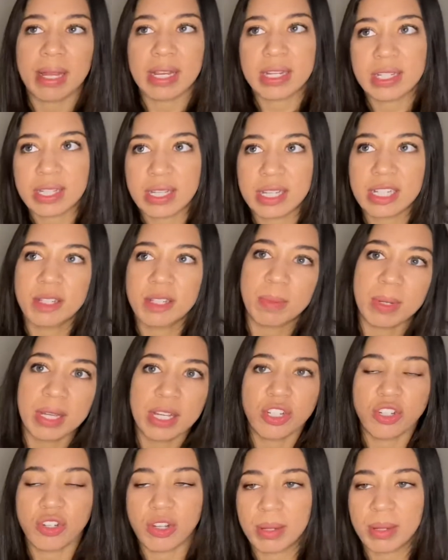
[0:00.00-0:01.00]
sense because
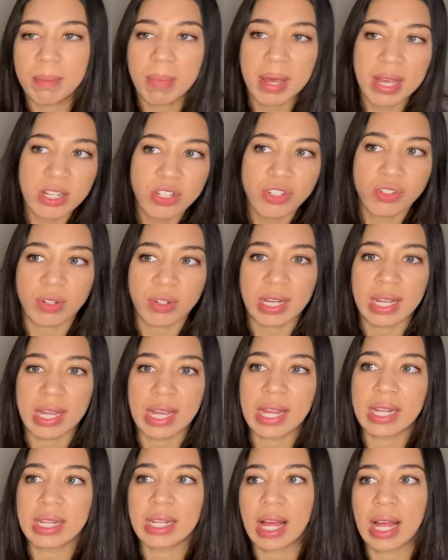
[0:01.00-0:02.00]
you can measure it,
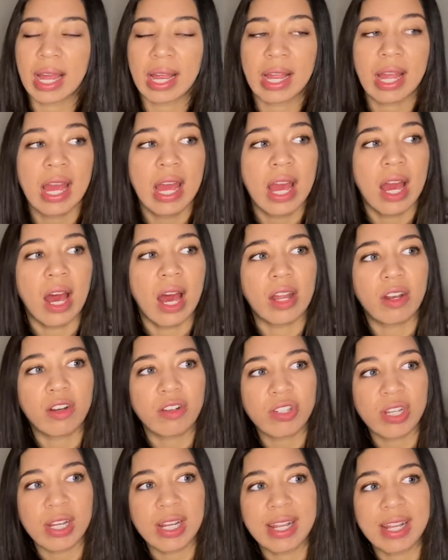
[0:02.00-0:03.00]
and like
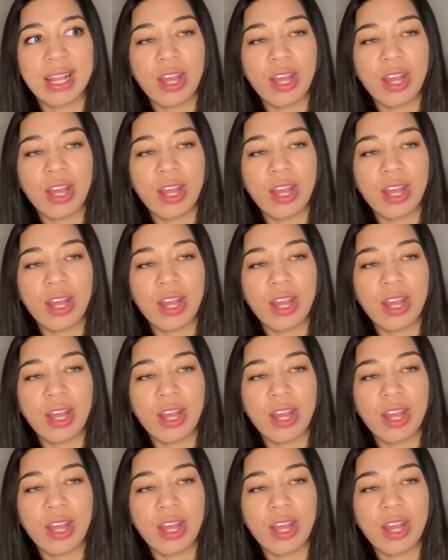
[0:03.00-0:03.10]
understanding the